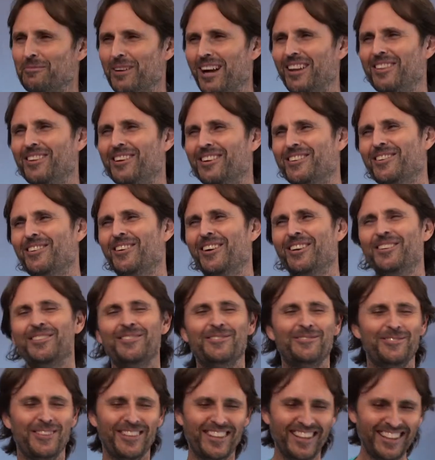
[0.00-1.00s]
other kind
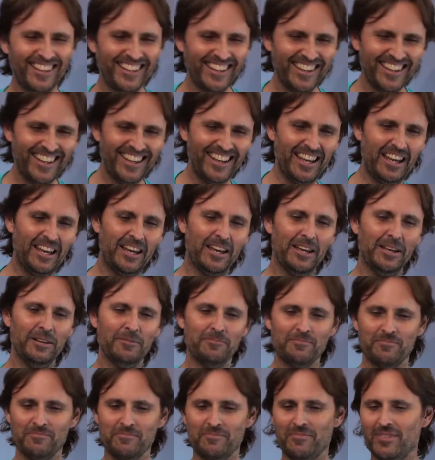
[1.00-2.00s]
of,
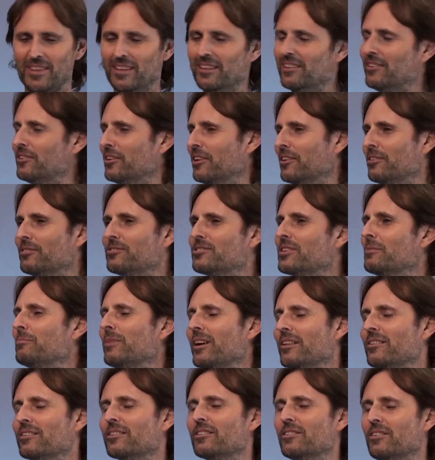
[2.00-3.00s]
um, you know, some
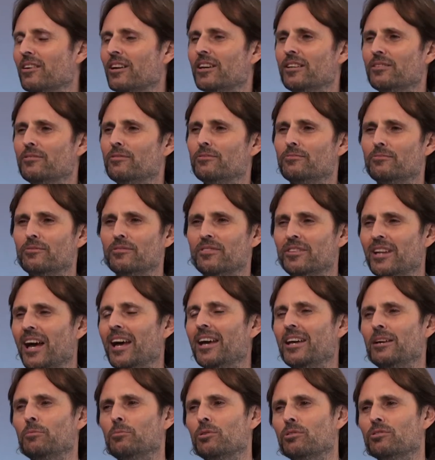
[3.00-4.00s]
other kind of
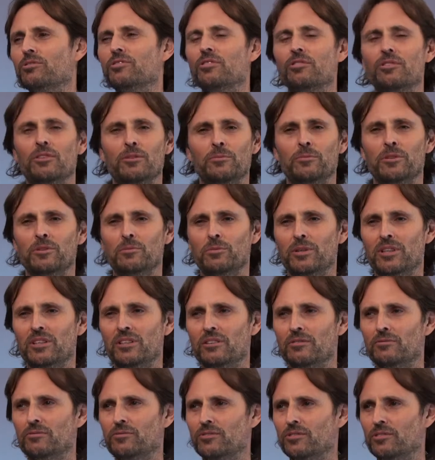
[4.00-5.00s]
name or term that we
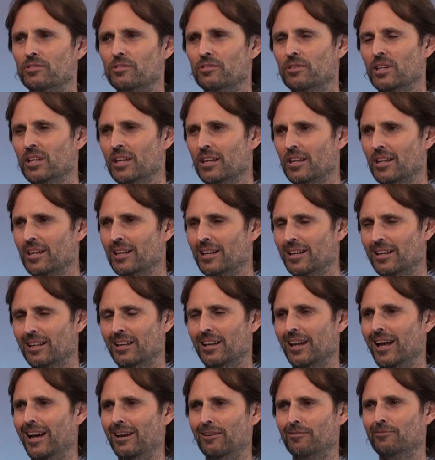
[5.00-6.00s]
give to
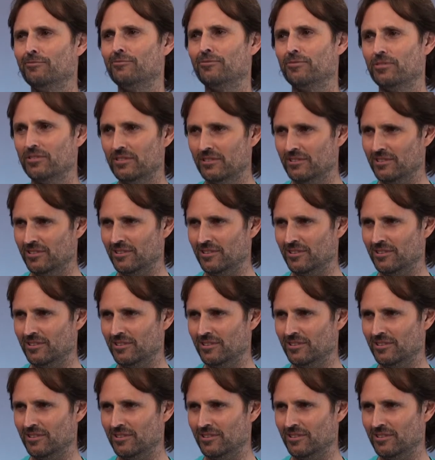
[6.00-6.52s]
love,